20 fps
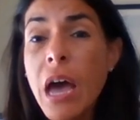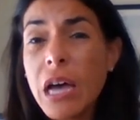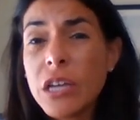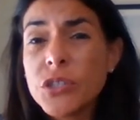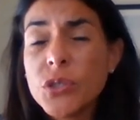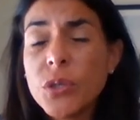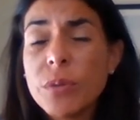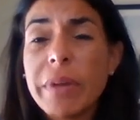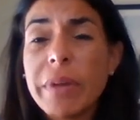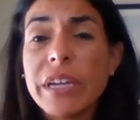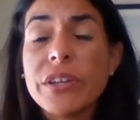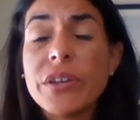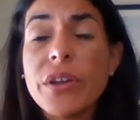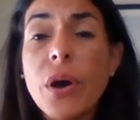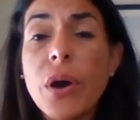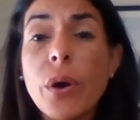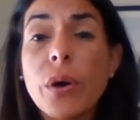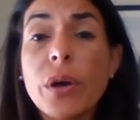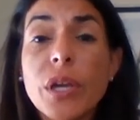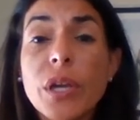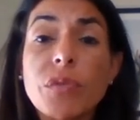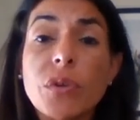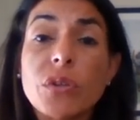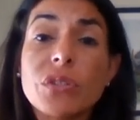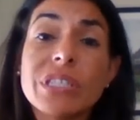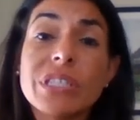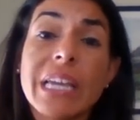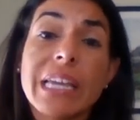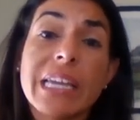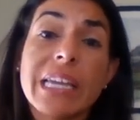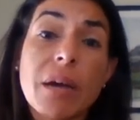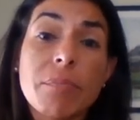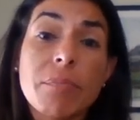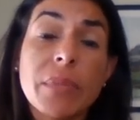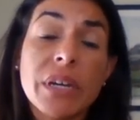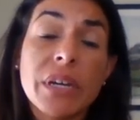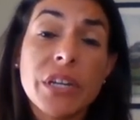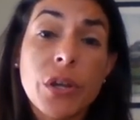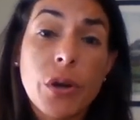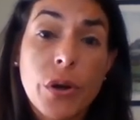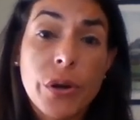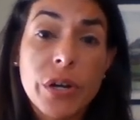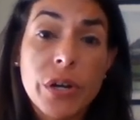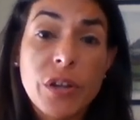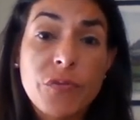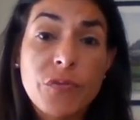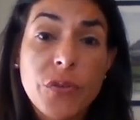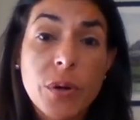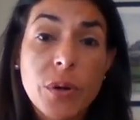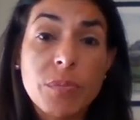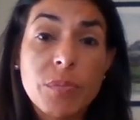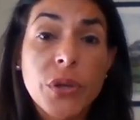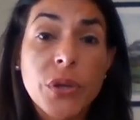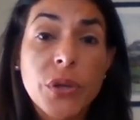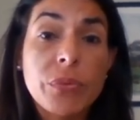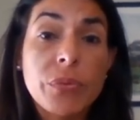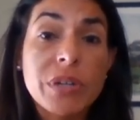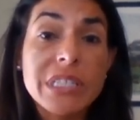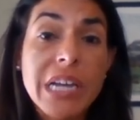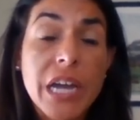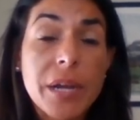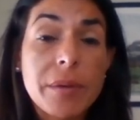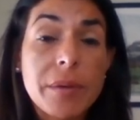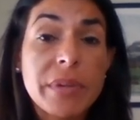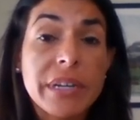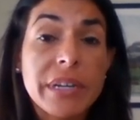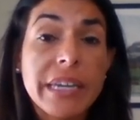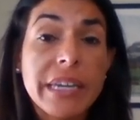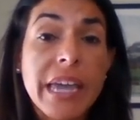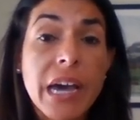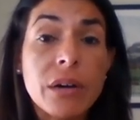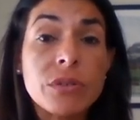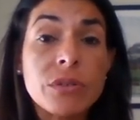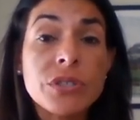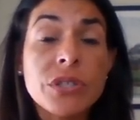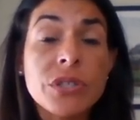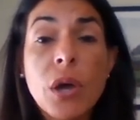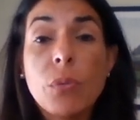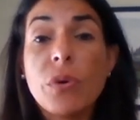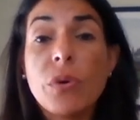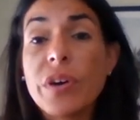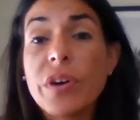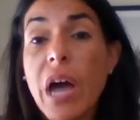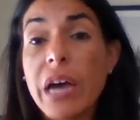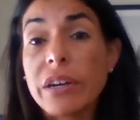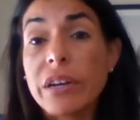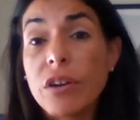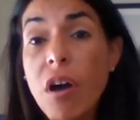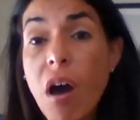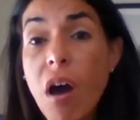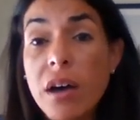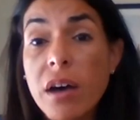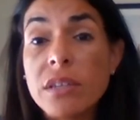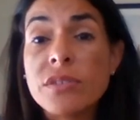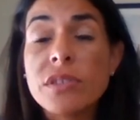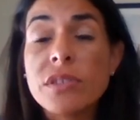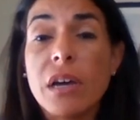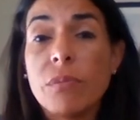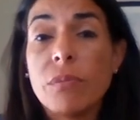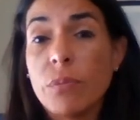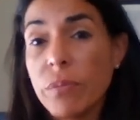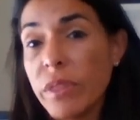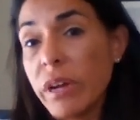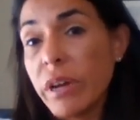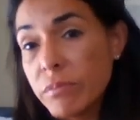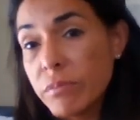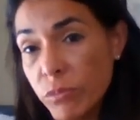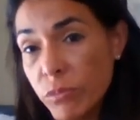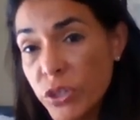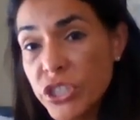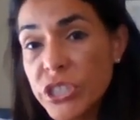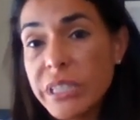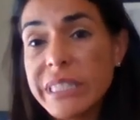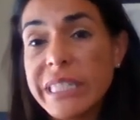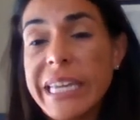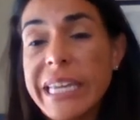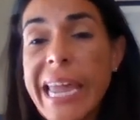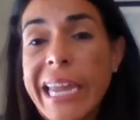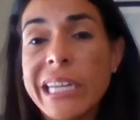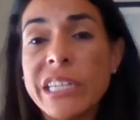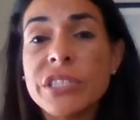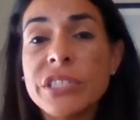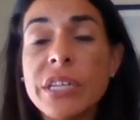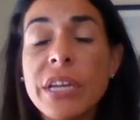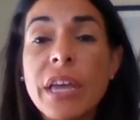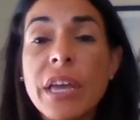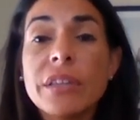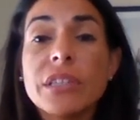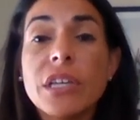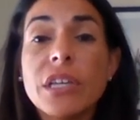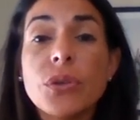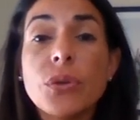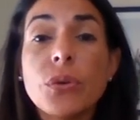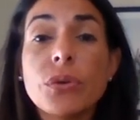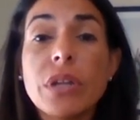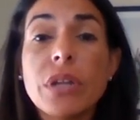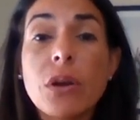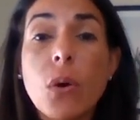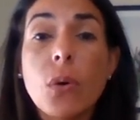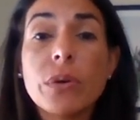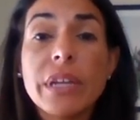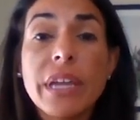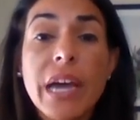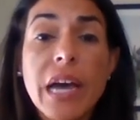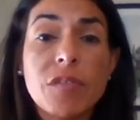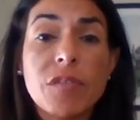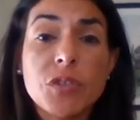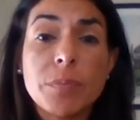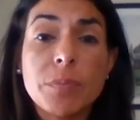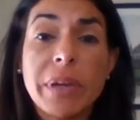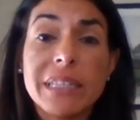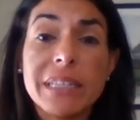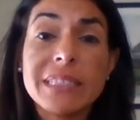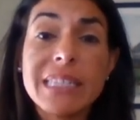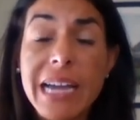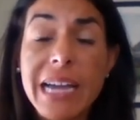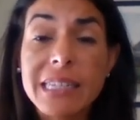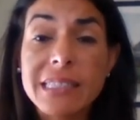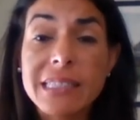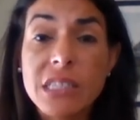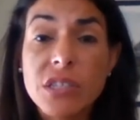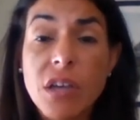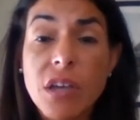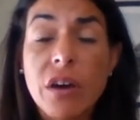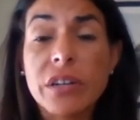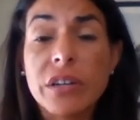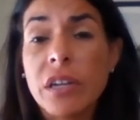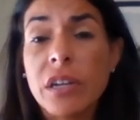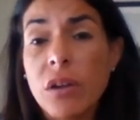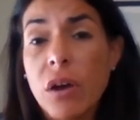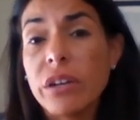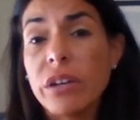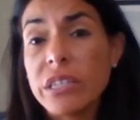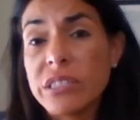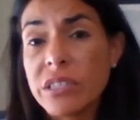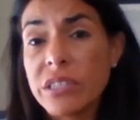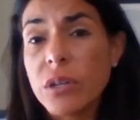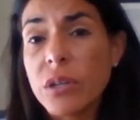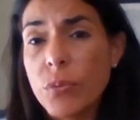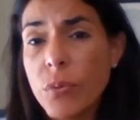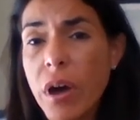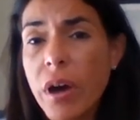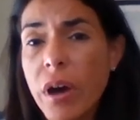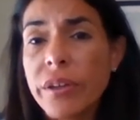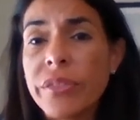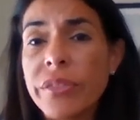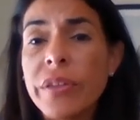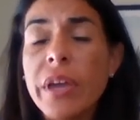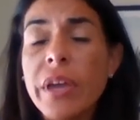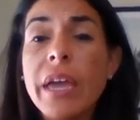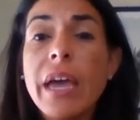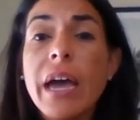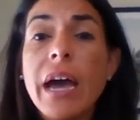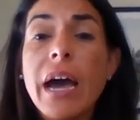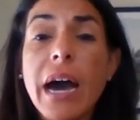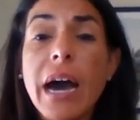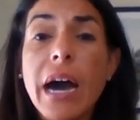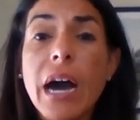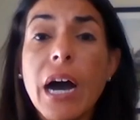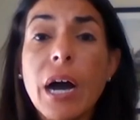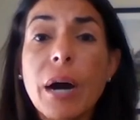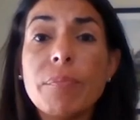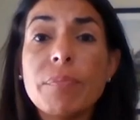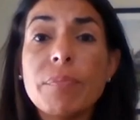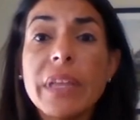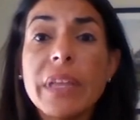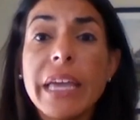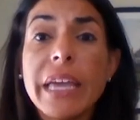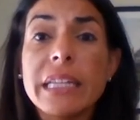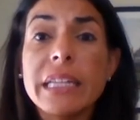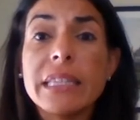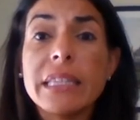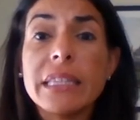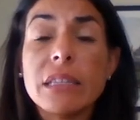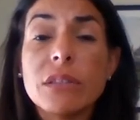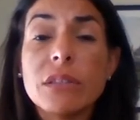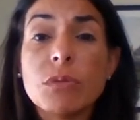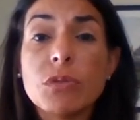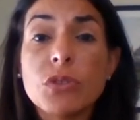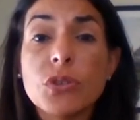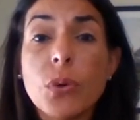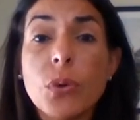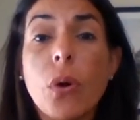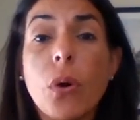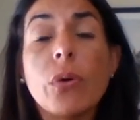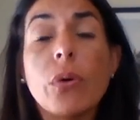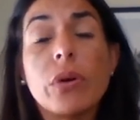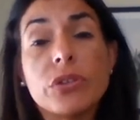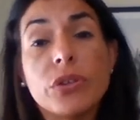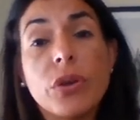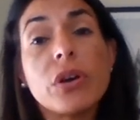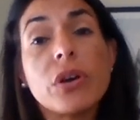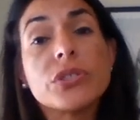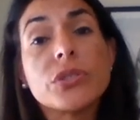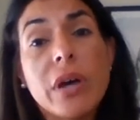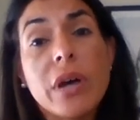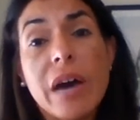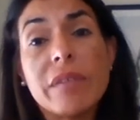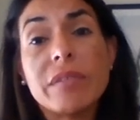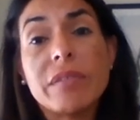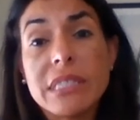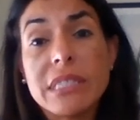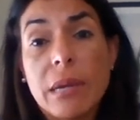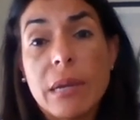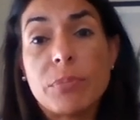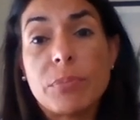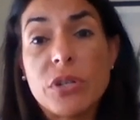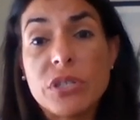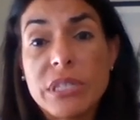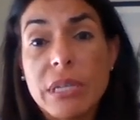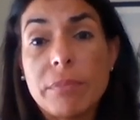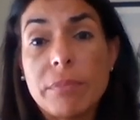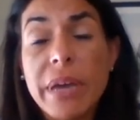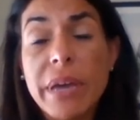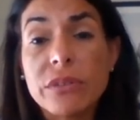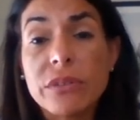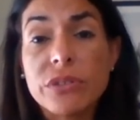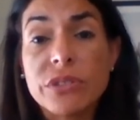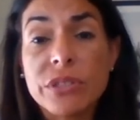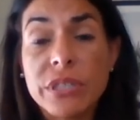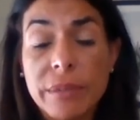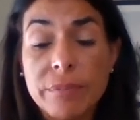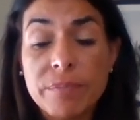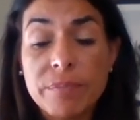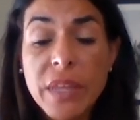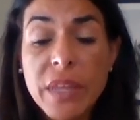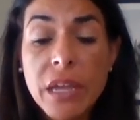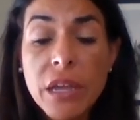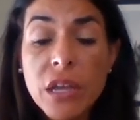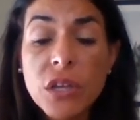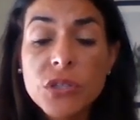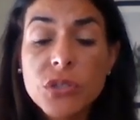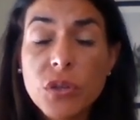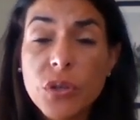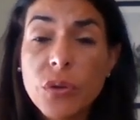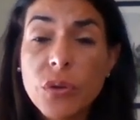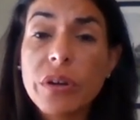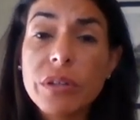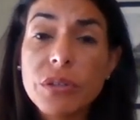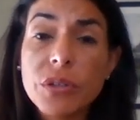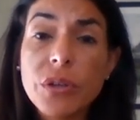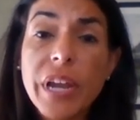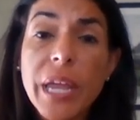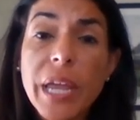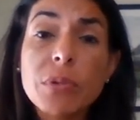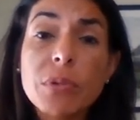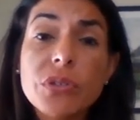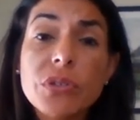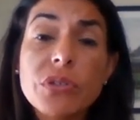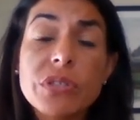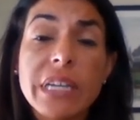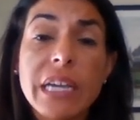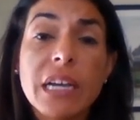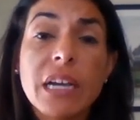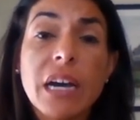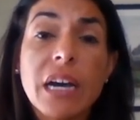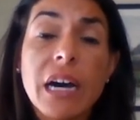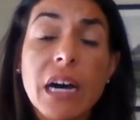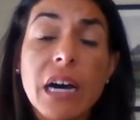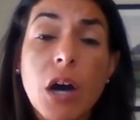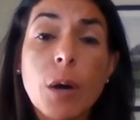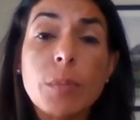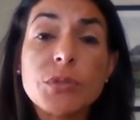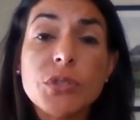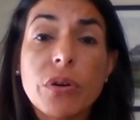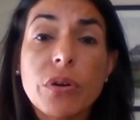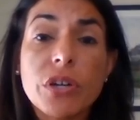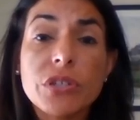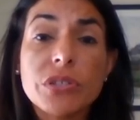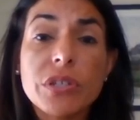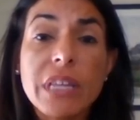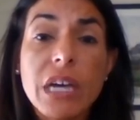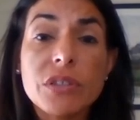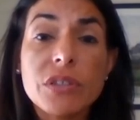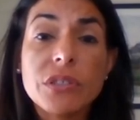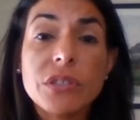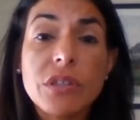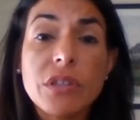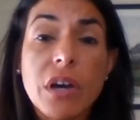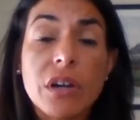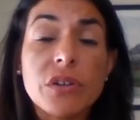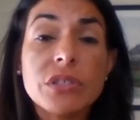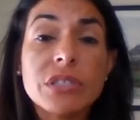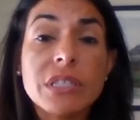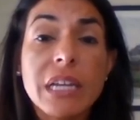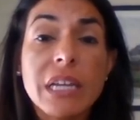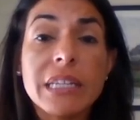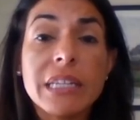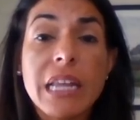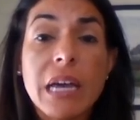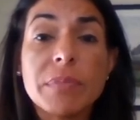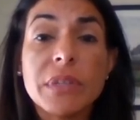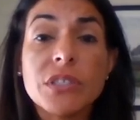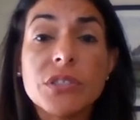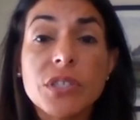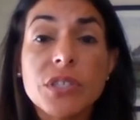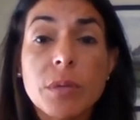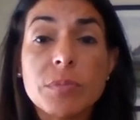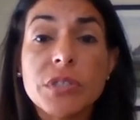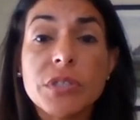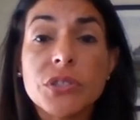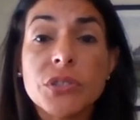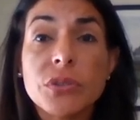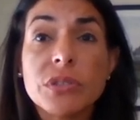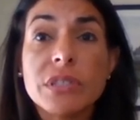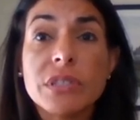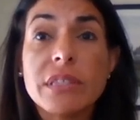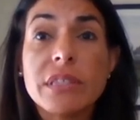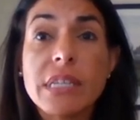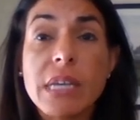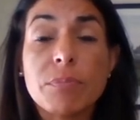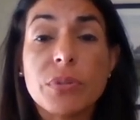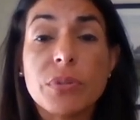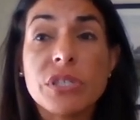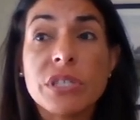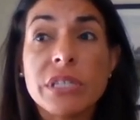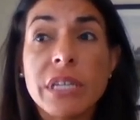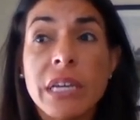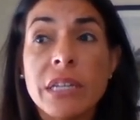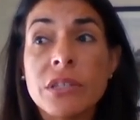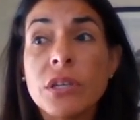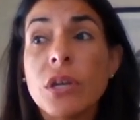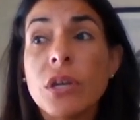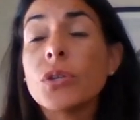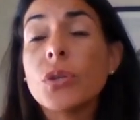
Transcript: As you may know, if you take out money early from your retirement account without costs, without reaching the age, then you not only have to pay taxes on it unless it's a Roth, and you also have the 10% penalty. So you're able to take up to $100,000 and not be subject to the 10%.